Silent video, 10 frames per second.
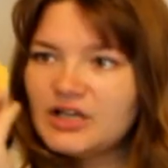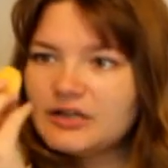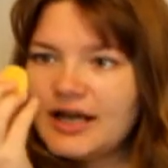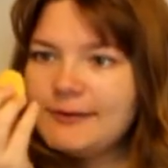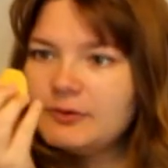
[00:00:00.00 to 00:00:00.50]

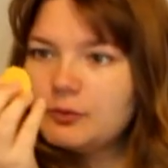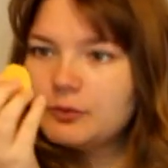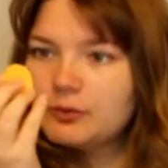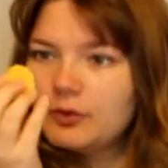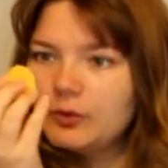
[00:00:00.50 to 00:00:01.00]
they
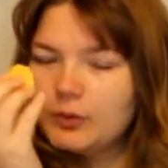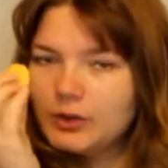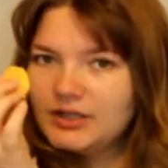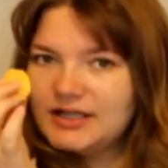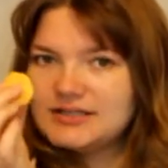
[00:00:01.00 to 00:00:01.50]
would call
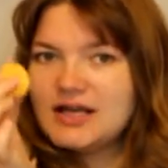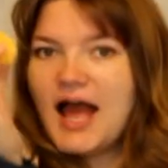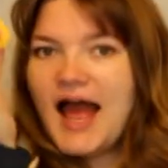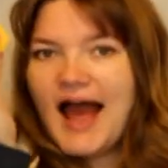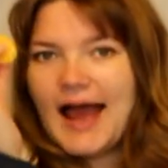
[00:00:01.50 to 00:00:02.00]
one of these
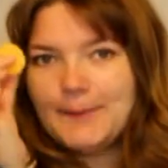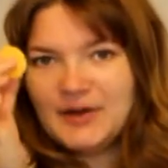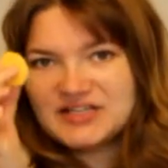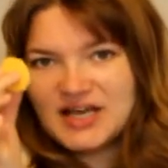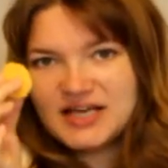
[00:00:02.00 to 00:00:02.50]
a
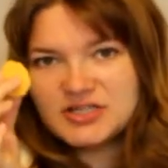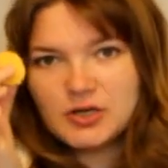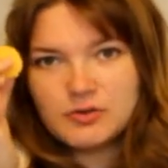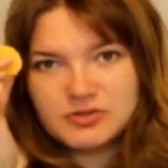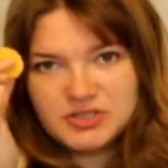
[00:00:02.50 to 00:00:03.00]

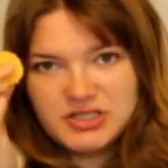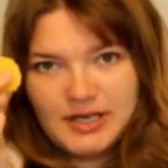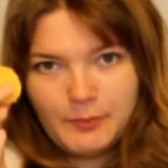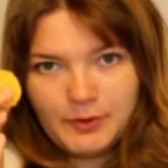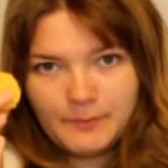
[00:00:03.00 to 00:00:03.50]
potato chip.